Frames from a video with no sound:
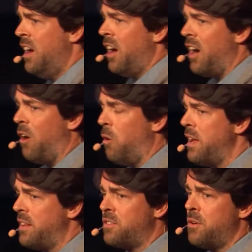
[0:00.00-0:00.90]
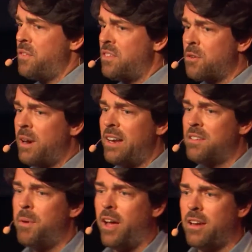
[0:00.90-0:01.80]
all that stuff is great,
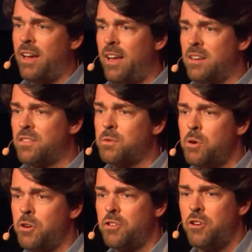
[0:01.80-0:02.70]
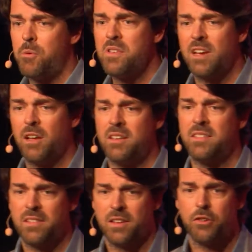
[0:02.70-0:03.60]
but I like this quote, without this
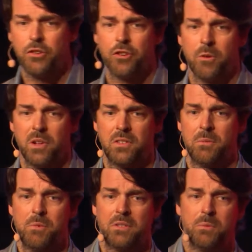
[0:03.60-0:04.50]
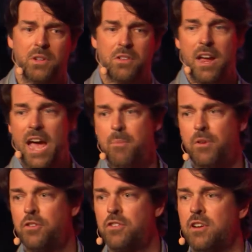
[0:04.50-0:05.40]
execution, what's going to happen?
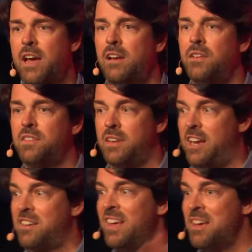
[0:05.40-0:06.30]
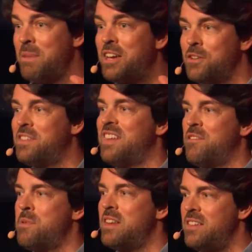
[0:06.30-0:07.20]
You're just going to hallucinate because it's never
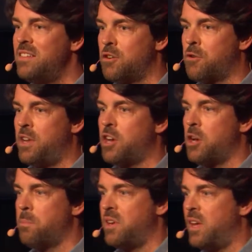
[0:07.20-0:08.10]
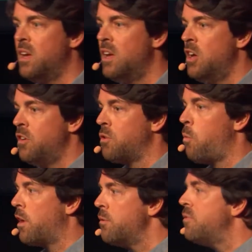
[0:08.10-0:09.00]
been easy to create a company. So
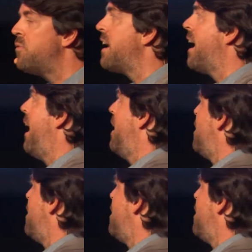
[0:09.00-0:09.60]
one of the things I highly